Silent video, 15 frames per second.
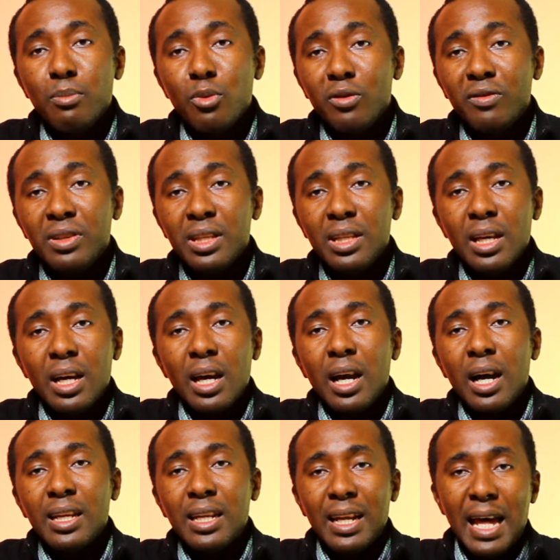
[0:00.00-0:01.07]
movie
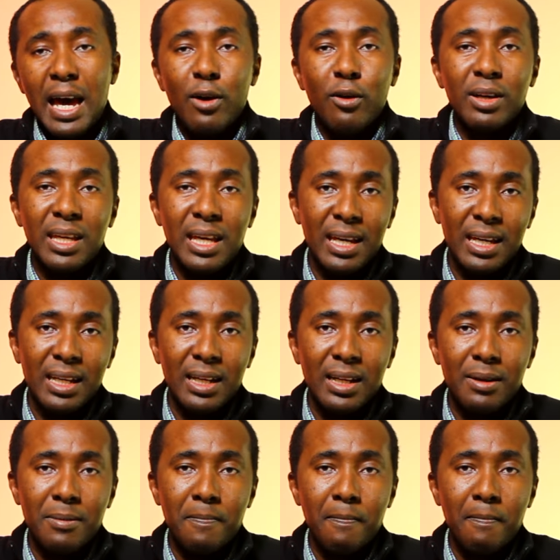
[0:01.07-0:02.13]
uh, The Lion King.
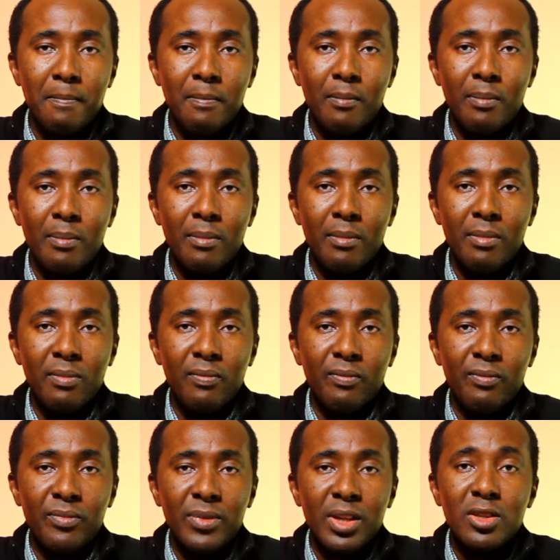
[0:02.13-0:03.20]

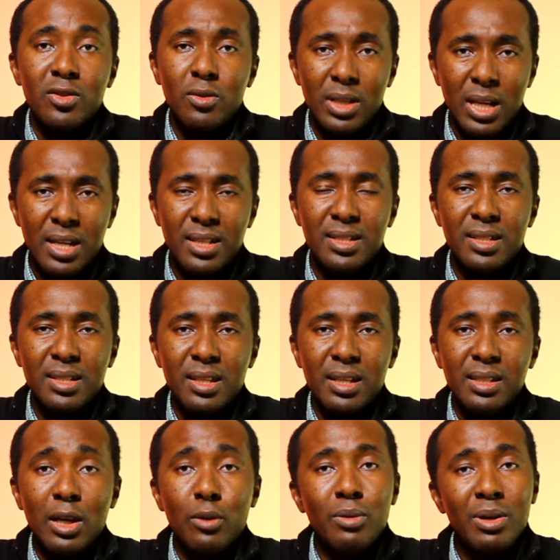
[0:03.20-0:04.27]
So, yes,
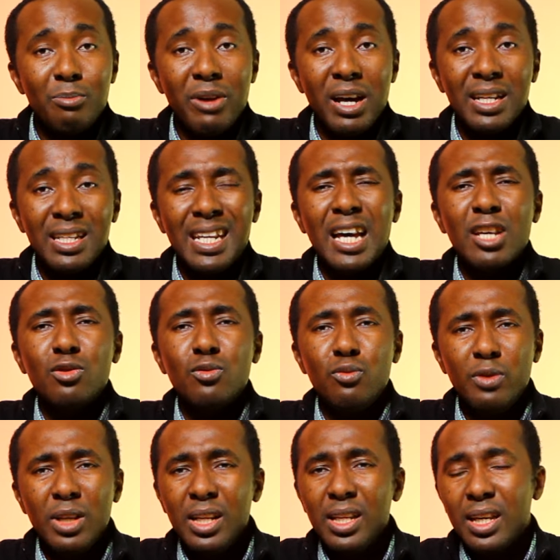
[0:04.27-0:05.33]
the rebranding has
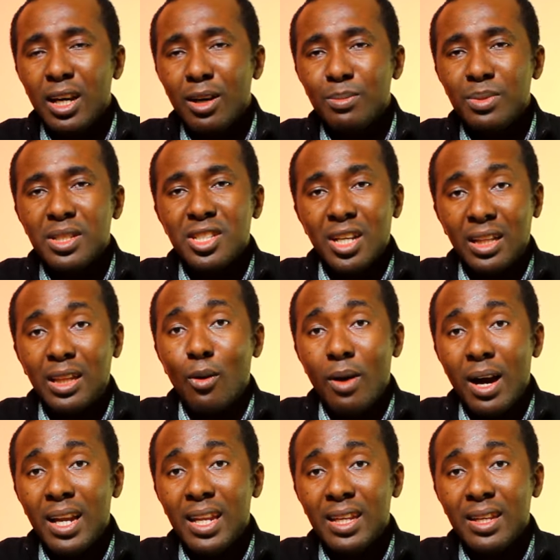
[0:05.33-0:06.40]
really helped Shatta
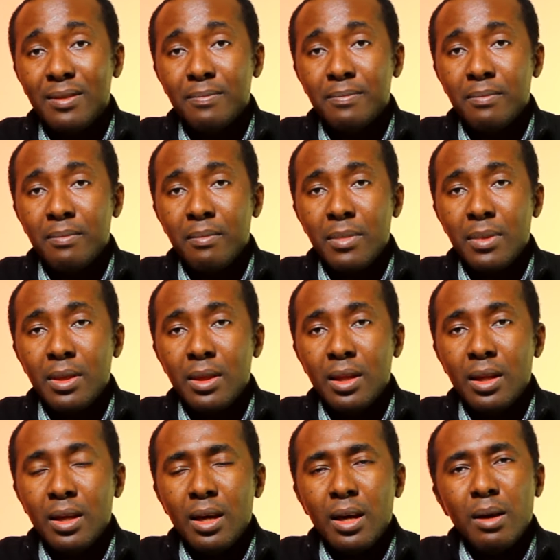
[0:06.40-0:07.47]
Wale.
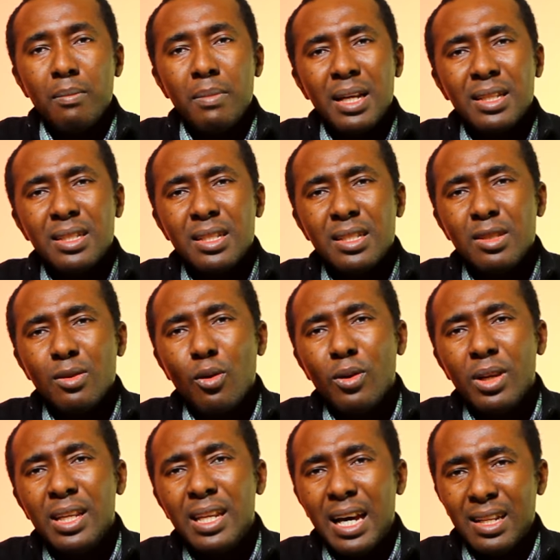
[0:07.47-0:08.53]
But is it
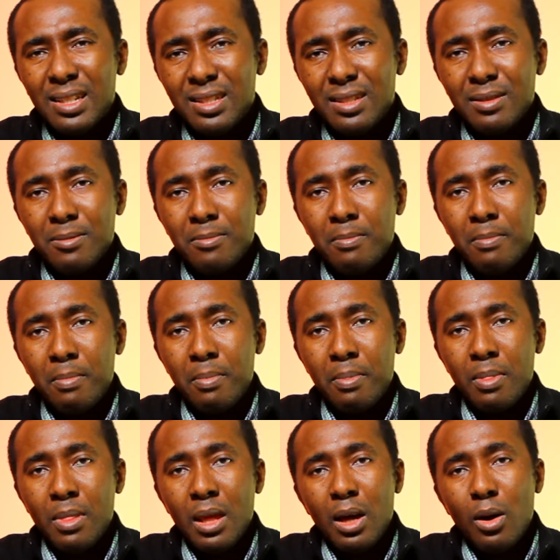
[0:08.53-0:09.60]
only that?
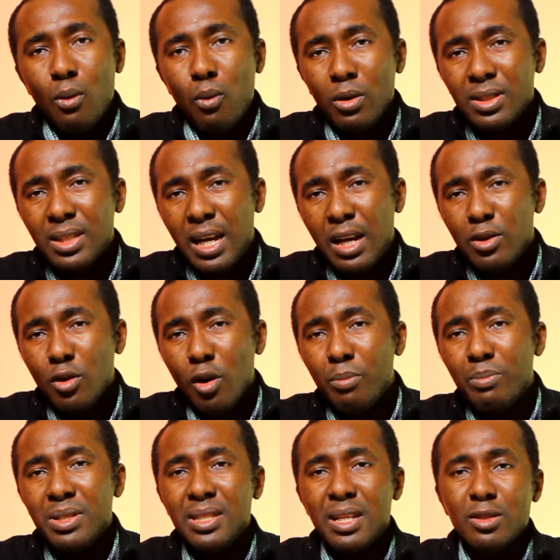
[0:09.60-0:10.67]
What can your
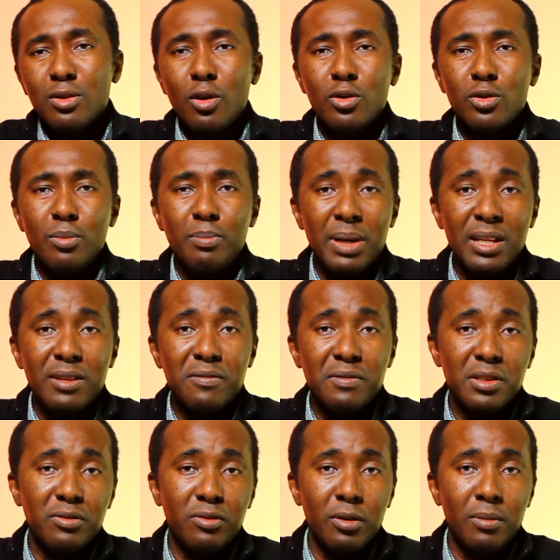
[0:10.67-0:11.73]
business also
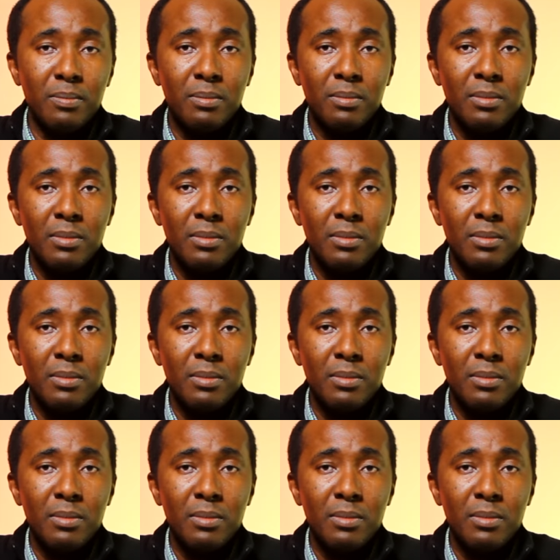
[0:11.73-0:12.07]
benefit from?